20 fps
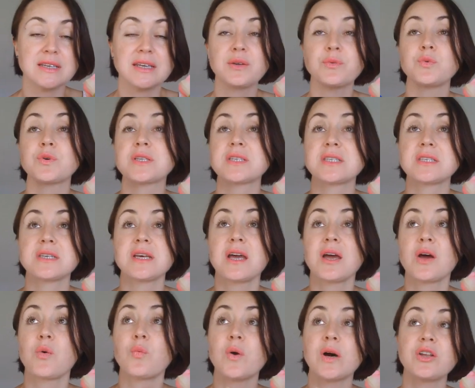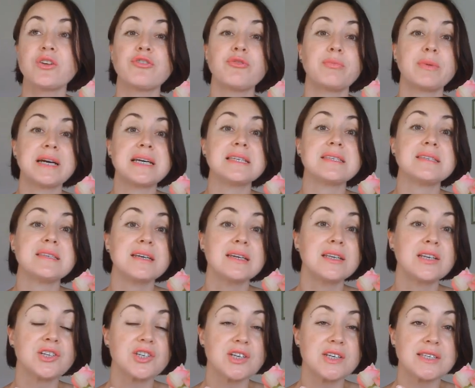It was one of my
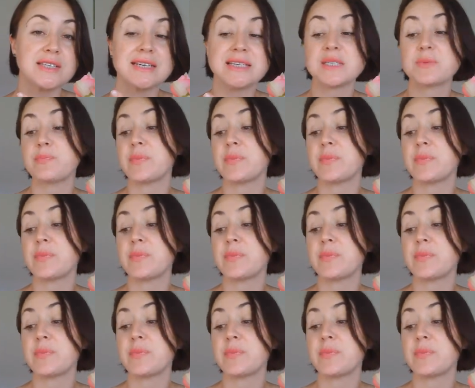signature scents.